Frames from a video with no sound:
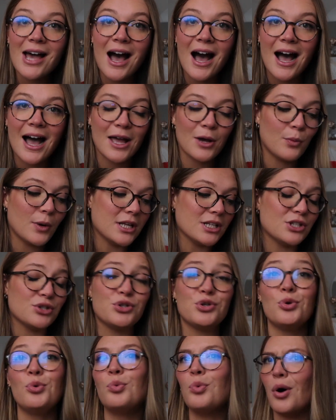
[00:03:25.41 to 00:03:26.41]
I went
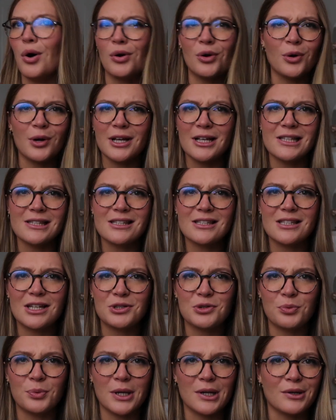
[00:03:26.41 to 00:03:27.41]
to Walgreens. It's such
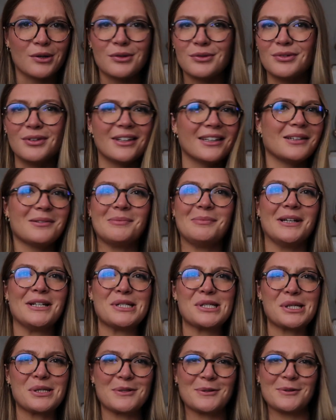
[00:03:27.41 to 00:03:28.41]
a weird like
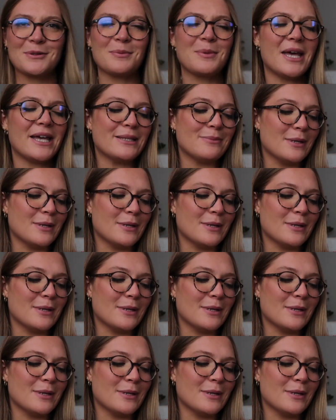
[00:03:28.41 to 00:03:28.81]
place to get school supplies,